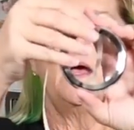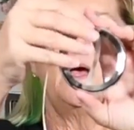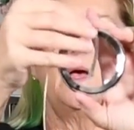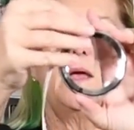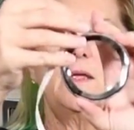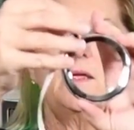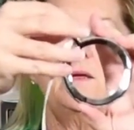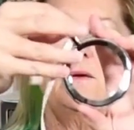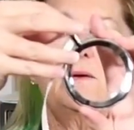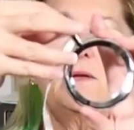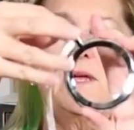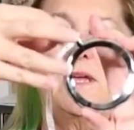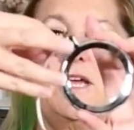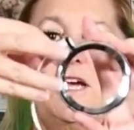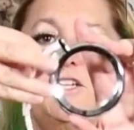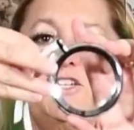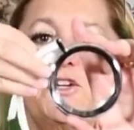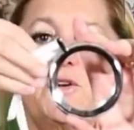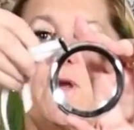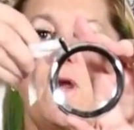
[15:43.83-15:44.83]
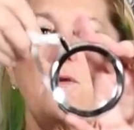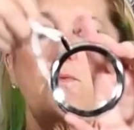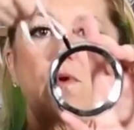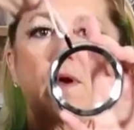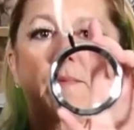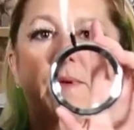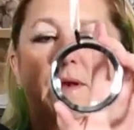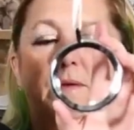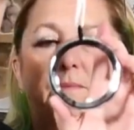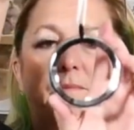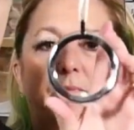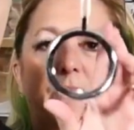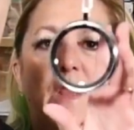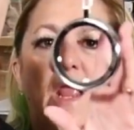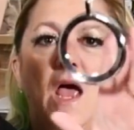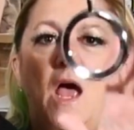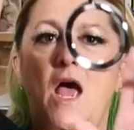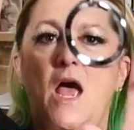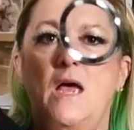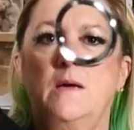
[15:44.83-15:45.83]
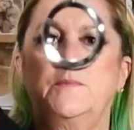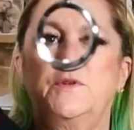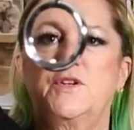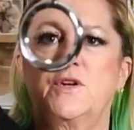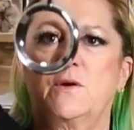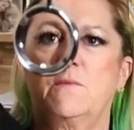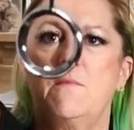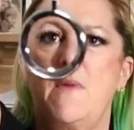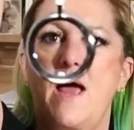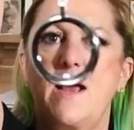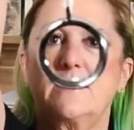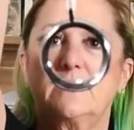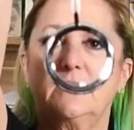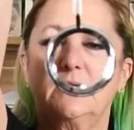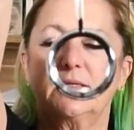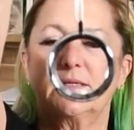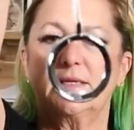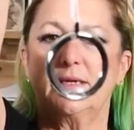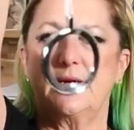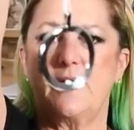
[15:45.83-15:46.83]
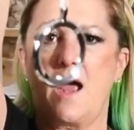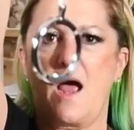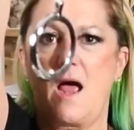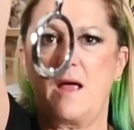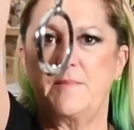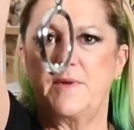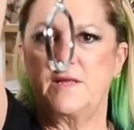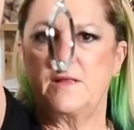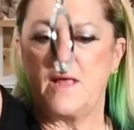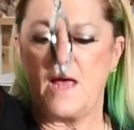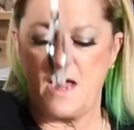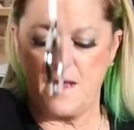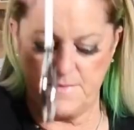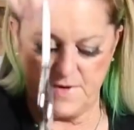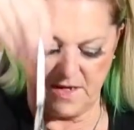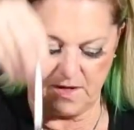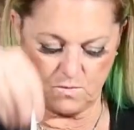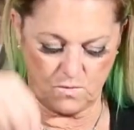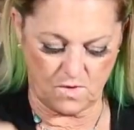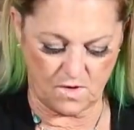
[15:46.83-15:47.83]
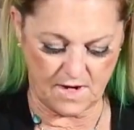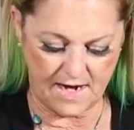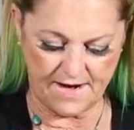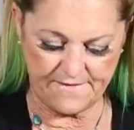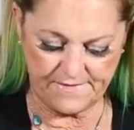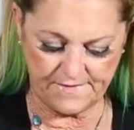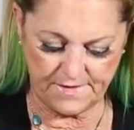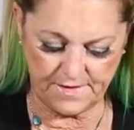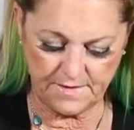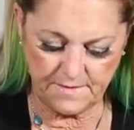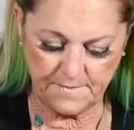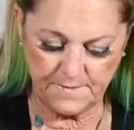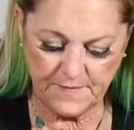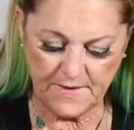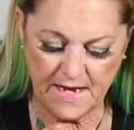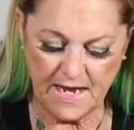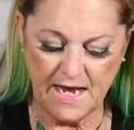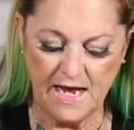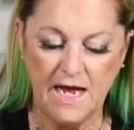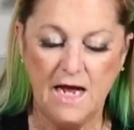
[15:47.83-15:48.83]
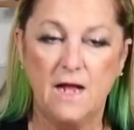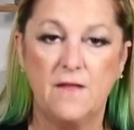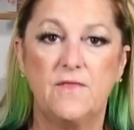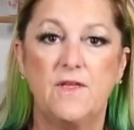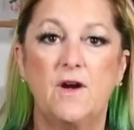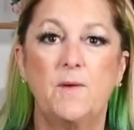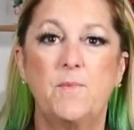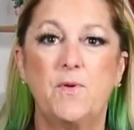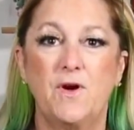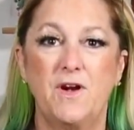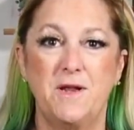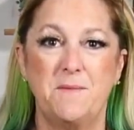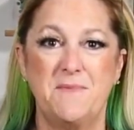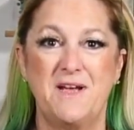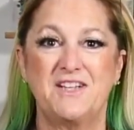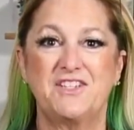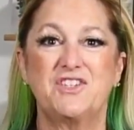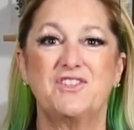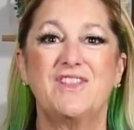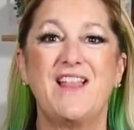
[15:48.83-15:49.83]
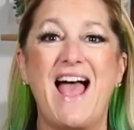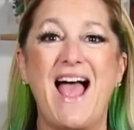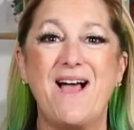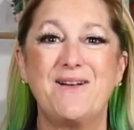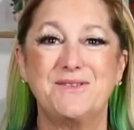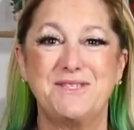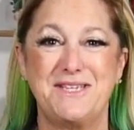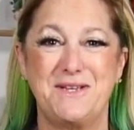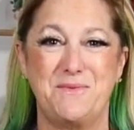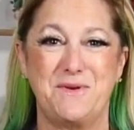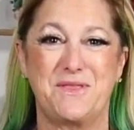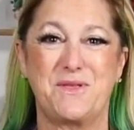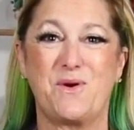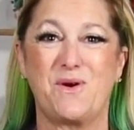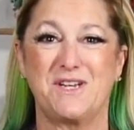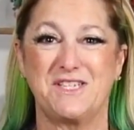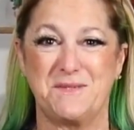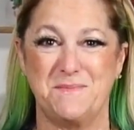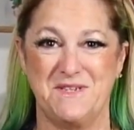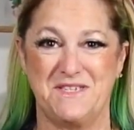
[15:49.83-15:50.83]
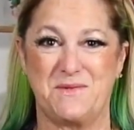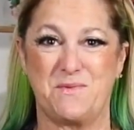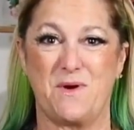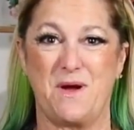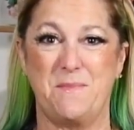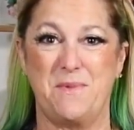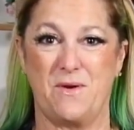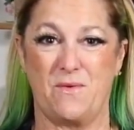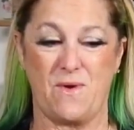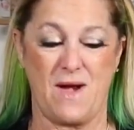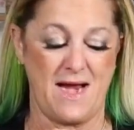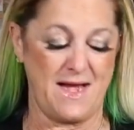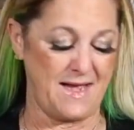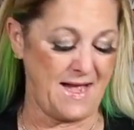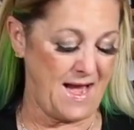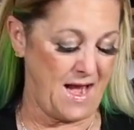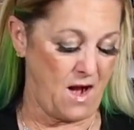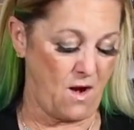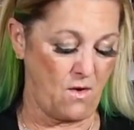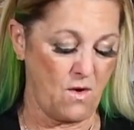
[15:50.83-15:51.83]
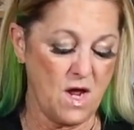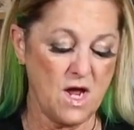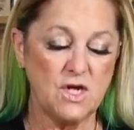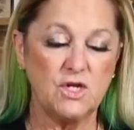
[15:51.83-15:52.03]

You can cut your own ribbon. I'm sure Michael's and Hobby Lobby and wherever, they're pretty much lousy with Christmas ribbon right now.